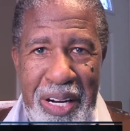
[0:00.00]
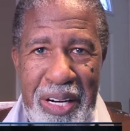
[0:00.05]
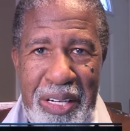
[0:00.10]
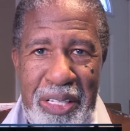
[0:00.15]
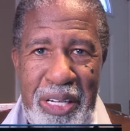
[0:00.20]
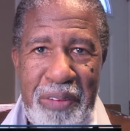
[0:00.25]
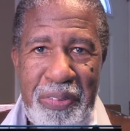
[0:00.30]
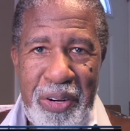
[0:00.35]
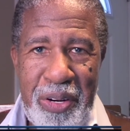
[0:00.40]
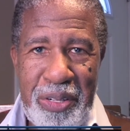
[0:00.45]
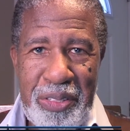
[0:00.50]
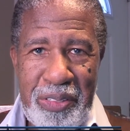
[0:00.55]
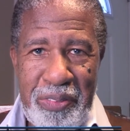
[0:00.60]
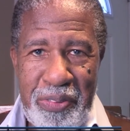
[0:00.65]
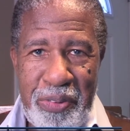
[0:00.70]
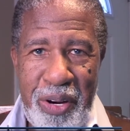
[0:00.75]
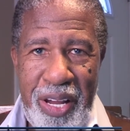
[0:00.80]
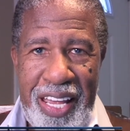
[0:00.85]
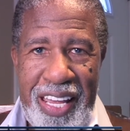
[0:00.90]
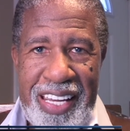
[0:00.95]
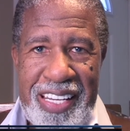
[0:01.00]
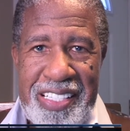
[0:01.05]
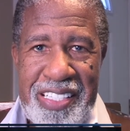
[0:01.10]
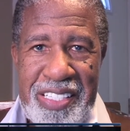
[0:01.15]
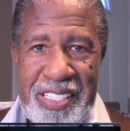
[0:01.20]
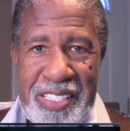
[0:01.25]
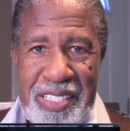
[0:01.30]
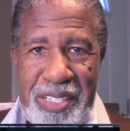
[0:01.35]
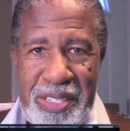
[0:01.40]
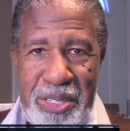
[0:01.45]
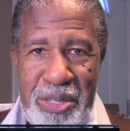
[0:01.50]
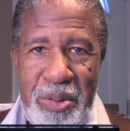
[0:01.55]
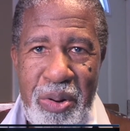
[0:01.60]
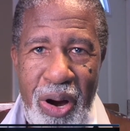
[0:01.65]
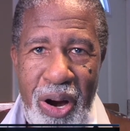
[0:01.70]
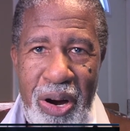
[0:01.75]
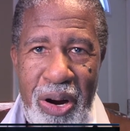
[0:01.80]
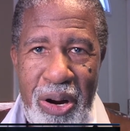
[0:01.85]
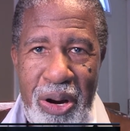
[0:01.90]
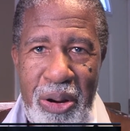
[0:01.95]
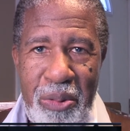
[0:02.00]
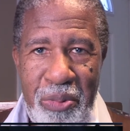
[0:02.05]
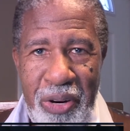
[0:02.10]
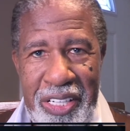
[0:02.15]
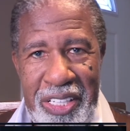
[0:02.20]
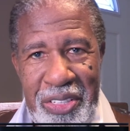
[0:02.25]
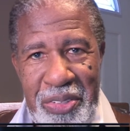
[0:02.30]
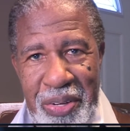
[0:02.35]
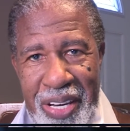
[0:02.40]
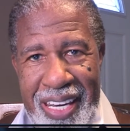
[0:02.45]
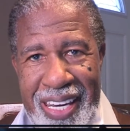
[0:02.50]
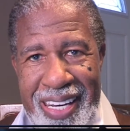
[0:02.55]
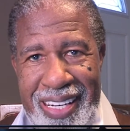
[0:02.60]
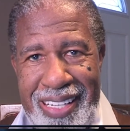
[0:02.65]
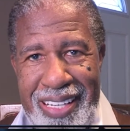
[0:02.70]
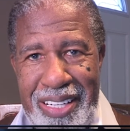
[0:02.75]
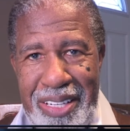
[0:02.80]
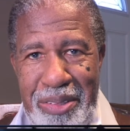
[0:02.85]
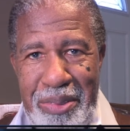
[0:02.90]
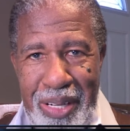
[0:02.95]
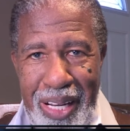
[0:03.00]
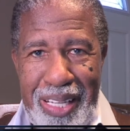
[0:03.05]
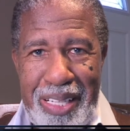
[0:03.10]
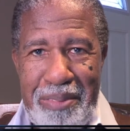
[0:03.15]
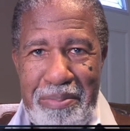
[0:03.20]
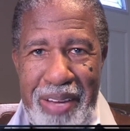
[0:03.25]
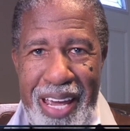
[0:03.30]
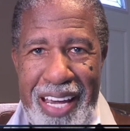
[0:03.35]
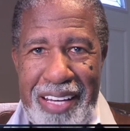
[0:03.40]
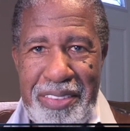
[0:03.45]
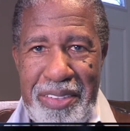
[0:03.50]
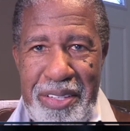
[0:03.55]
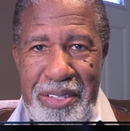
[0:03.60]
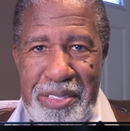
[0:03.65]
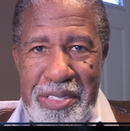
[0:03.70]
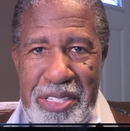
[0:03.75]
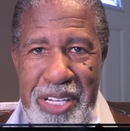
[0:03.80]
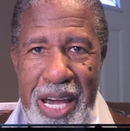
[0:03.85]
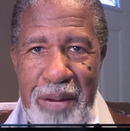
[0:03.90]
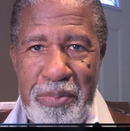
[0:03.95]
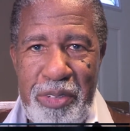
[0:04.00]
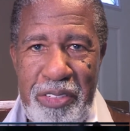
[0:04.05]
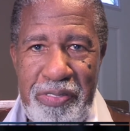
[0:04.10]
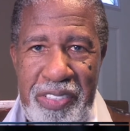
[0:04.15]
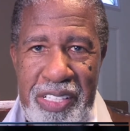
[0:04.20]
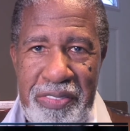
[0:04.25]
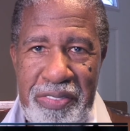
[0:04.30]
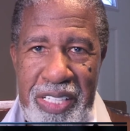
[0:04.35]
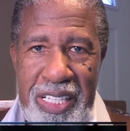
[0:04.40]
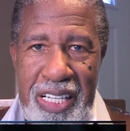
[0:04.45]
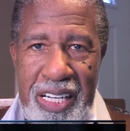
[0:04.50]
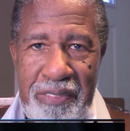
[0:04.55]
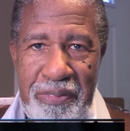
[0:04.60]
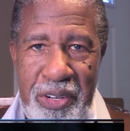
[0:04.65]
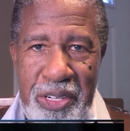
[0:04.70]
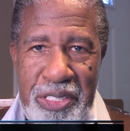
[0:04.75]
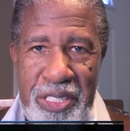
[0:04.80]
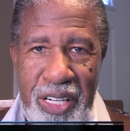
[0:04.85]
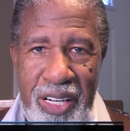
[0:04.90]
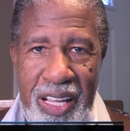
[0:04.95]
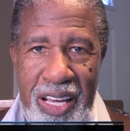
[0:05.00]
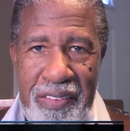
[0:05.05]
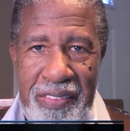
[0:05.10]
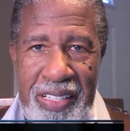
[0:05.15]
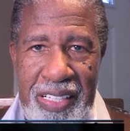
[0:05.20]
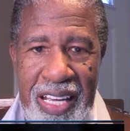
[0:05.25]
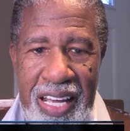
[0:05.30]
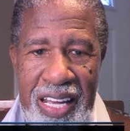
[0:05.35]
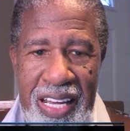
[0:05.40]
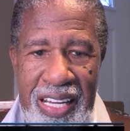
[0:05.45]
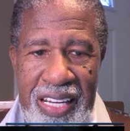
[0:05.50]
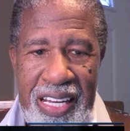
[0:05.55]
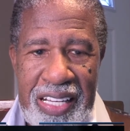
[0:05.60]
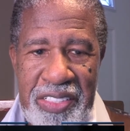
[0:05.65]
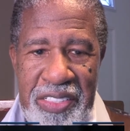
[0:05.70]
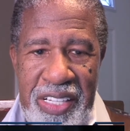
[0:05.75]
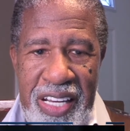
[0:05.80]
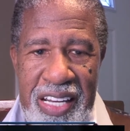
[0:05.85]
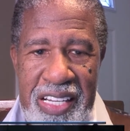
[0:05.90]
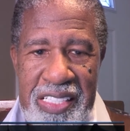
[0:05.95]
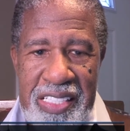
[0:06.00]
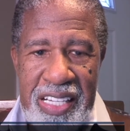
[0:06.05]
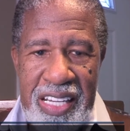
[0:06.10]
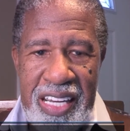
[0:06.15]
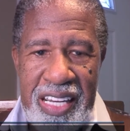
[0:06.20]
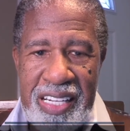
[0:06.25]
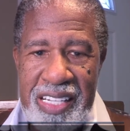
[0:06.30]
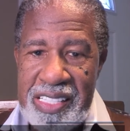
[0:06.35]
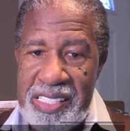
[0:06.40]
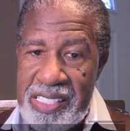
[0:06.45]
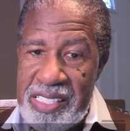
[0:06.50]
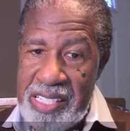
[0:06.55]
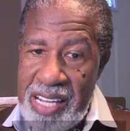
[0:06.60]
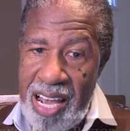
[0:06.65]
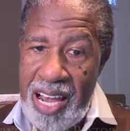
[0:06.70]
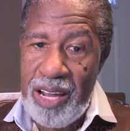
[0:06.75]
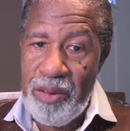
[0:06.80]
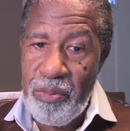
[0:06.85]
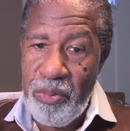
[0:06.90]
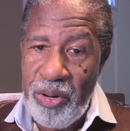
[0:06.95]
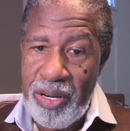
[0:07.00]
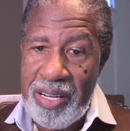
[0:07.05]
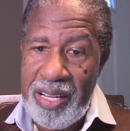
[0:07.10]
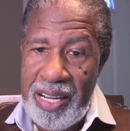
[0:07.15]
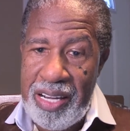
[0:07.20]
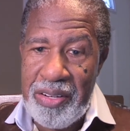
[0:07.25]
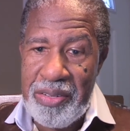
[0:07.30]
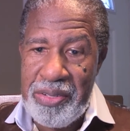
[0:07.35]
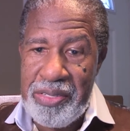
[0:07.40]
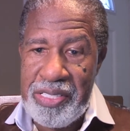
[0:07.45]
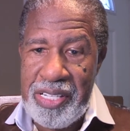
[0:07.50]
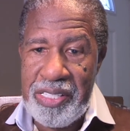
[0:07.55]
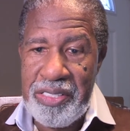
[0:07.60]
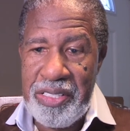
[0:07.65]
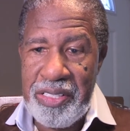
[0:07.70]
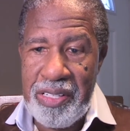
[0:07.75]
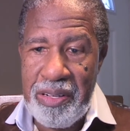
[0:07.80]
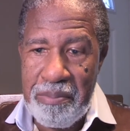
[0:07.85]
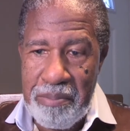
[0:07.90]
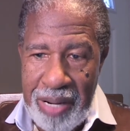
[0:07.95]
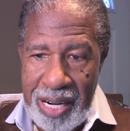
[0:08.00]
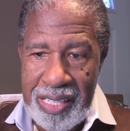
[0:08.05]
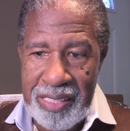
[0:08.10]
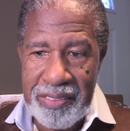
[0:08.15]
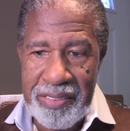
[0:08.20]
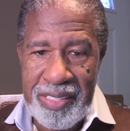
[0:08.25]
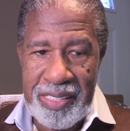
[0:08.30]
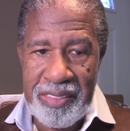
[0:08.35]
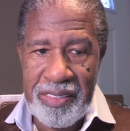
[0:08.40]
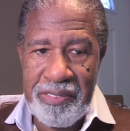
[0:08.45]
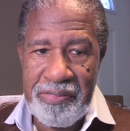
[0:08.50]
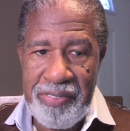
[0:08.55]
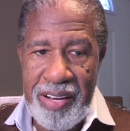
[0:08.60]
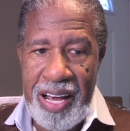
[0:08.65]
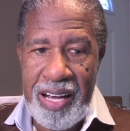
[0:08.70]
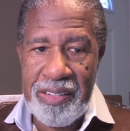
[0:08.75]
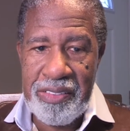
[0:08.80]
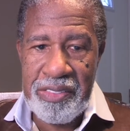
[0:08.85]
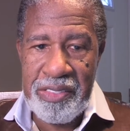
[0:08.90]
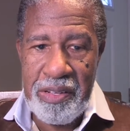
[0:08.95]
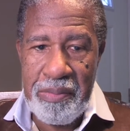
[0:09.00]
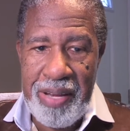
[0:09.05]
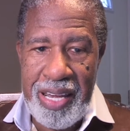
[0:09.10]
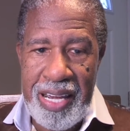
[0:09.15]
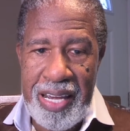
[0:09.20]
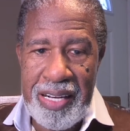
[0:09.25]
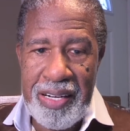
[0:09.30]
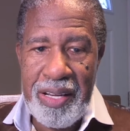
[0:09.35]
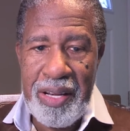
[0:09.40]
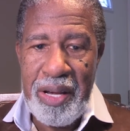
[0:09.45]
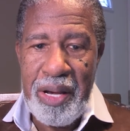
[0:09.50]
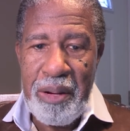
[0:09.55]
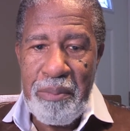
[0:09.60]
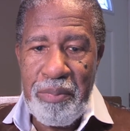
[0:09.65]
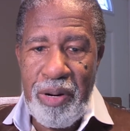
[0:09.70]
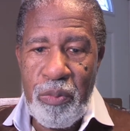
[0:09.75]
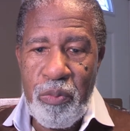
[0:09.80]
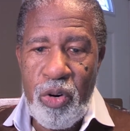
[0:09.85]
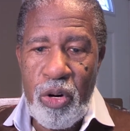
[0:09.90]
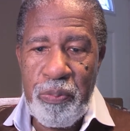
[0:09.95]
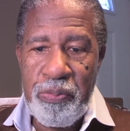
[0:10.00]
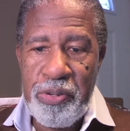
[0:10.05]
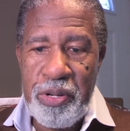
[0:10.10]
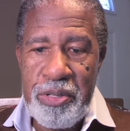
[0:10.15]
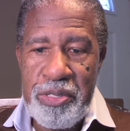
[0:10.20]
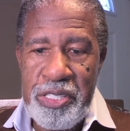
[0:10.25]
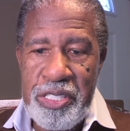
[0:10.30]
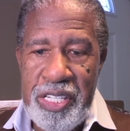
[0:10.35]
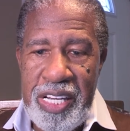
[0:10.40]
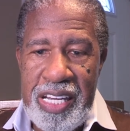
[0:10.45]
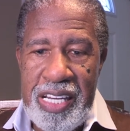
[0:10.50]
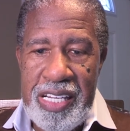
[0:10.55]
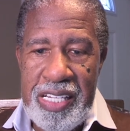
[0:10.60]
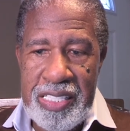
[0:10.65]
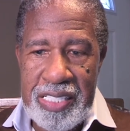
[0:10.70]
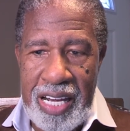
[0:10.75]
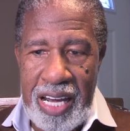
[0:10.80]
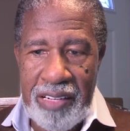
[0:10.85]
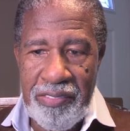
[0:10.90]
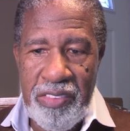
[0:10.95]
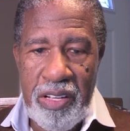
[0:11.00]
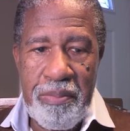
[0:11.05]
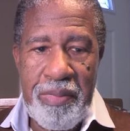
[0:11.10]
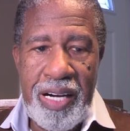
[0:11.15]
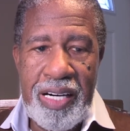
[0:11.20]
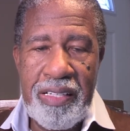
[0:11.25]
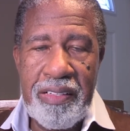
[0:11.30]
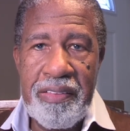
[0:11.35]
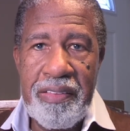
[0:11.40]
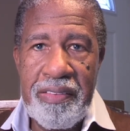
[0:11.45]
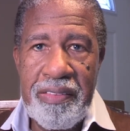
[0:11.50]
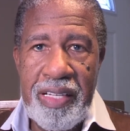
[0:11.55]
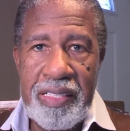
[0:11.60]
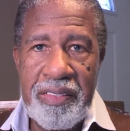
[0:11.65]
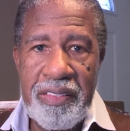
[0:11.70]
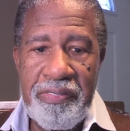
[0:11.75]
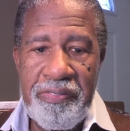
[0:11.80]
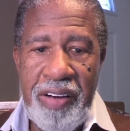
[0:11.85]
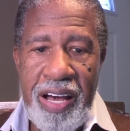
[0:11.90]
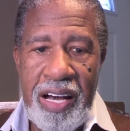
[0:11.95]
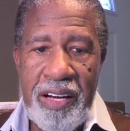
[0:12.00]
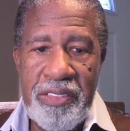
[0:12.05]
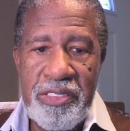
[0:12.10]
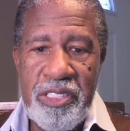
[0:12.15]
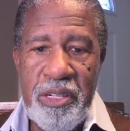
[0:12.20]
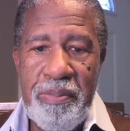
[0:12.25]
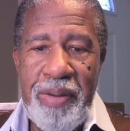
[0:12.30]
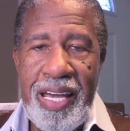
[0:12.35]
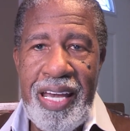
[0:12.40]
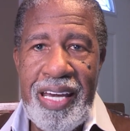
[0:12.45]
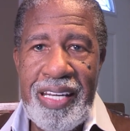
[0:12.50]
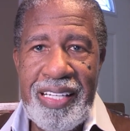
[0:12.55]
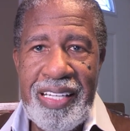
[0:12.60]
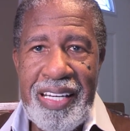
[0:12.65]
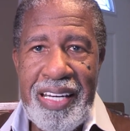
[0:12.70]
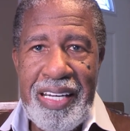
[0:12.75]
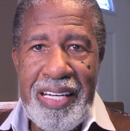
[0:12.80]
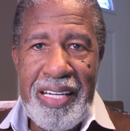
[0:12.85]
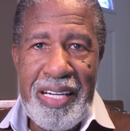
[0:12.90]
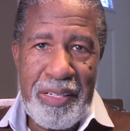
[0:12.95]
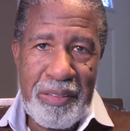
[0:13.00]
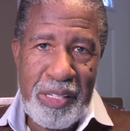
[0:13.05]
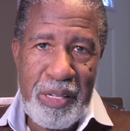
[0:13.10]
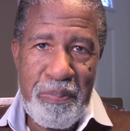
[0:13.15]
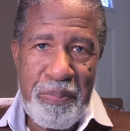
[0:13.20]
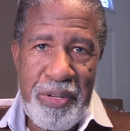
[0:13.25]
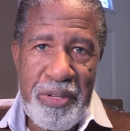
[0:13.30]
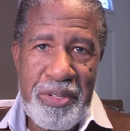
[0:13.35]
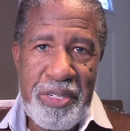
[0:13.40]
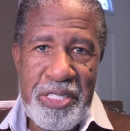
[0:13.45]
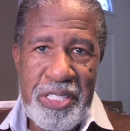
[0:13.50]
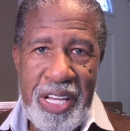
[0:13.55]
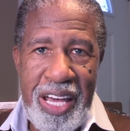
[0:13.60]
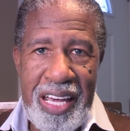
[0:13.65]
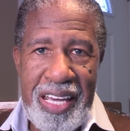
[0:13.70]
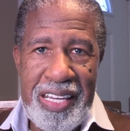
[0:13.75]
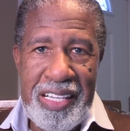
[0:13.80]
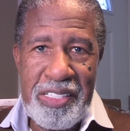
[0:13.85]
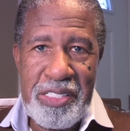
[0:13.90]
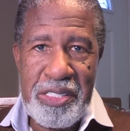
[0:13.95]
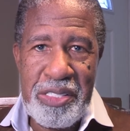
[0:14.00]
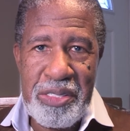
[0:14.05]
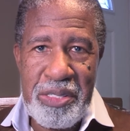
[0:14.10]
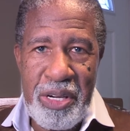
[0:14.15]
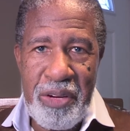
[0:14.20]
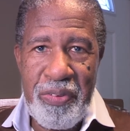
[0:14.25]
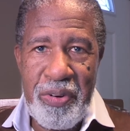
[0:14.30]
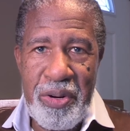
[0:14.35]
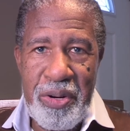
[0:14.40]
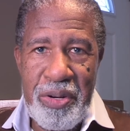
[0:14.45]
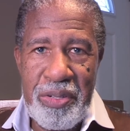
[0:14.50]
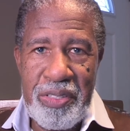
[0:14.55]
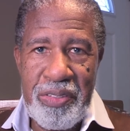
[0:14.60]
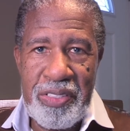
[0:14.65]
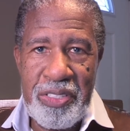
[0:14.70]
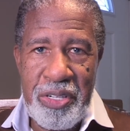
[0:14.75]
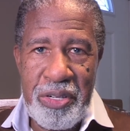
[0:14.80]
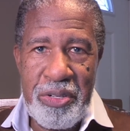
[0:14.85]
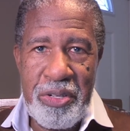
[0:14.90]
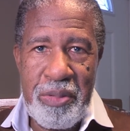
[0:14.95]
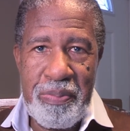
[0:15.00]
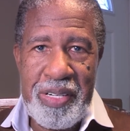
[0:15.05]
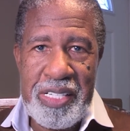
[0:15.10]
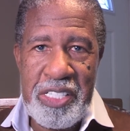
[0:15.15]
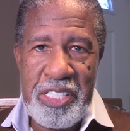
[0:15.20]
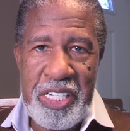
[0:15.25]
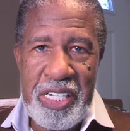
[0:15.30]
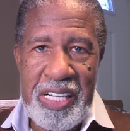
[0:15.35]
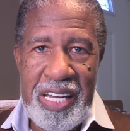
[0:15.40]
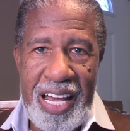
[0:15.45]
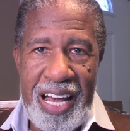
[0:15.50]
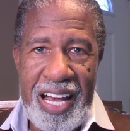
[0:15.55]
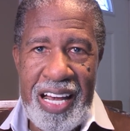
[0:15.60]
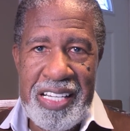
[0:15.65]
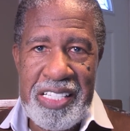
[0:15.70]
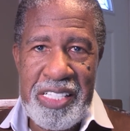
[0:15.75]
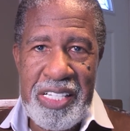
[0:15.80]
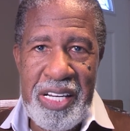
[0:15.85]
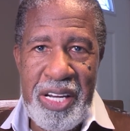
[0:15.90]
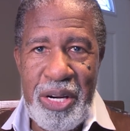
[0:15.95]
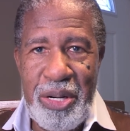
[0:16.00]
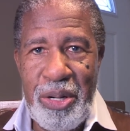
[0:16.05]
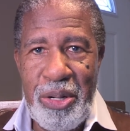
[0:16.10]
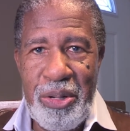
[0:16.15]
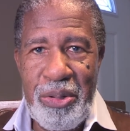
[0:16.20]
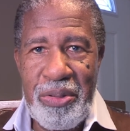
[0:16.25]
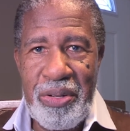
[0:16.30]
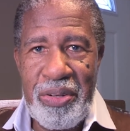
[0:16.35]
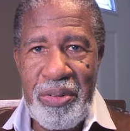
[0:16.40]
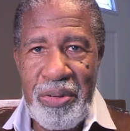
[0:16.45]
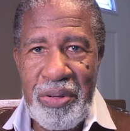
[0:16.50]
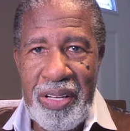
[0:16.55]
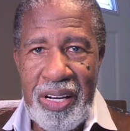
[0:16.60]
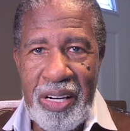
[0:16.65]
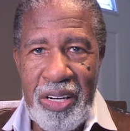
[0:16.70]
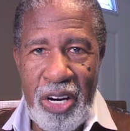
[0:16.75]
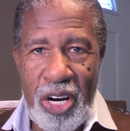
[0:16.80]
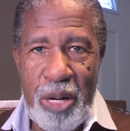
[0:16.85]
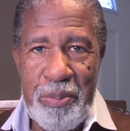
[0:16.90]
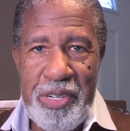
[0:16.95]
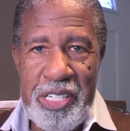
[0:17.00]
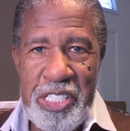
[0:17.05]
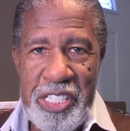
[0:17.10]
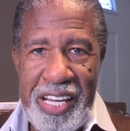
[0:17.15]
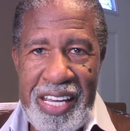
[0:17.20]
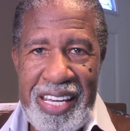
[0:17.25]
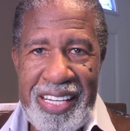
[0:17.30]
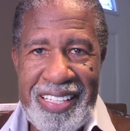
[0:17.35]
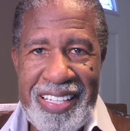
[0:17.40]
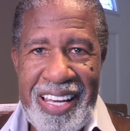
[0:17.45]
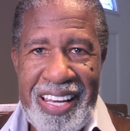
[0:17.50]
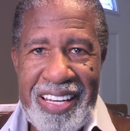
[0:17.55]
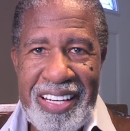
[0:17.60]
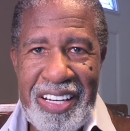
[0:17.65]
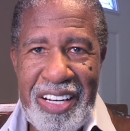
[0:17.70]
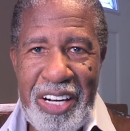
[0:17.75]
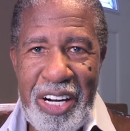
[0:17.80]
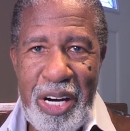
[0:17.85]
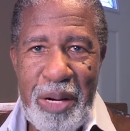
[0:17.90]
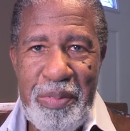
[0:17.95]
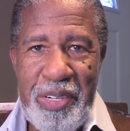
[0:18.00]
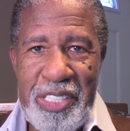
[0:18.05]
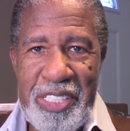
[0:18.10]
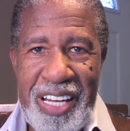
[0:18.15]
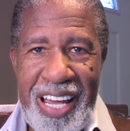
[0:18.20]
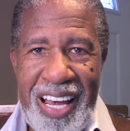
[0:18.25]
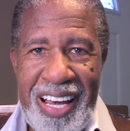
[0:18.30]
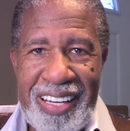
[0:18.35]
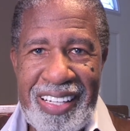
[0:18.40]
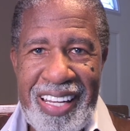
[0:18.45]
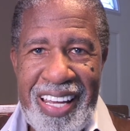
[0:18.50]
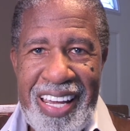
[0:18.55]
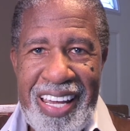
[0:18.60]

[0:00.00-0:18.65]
You've heard the phrase, you are what you eat. Well, in Matthew chapter 15 and verse 11, it says, it is not what enters into the mouth that defiles the man, but what proceeds out of the mouth that defiles the man. In computer science, you've heard the term G-I-G-O, garbage in, garbage out.